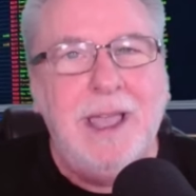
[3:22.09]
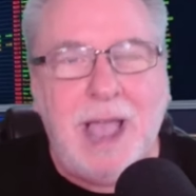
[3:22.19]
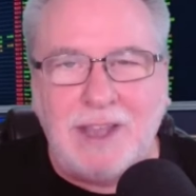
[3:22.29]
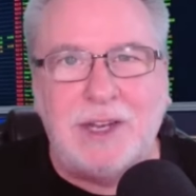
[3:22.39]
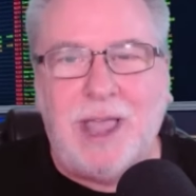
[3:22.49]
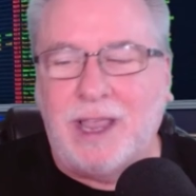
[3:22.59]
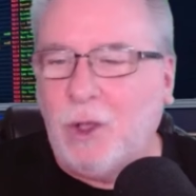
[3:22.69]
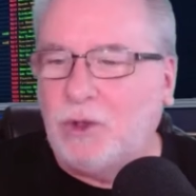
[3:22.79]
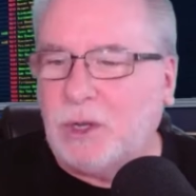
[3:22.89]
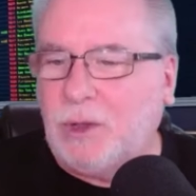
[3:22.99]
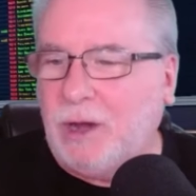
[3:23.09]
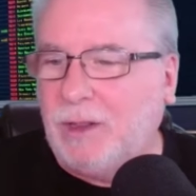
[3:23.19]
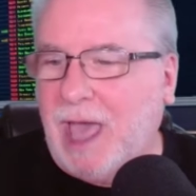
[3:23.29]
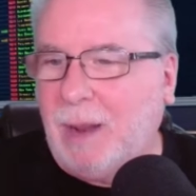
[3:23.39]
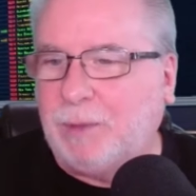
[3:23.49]
I still like Coastal
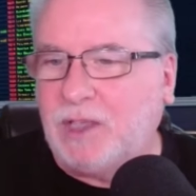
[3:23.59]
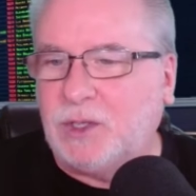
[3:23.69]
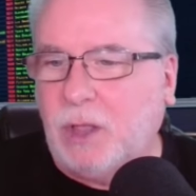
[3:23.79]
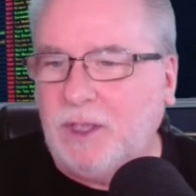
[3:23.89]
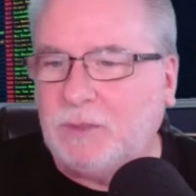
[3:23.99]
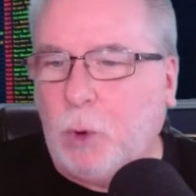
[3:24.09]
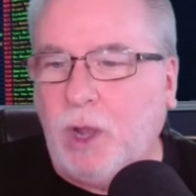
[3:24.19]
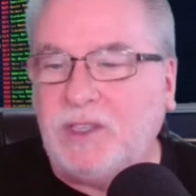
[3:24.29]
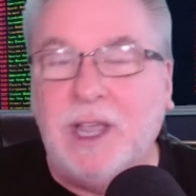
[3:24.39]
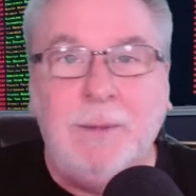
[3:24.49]
Carolina plus all these points.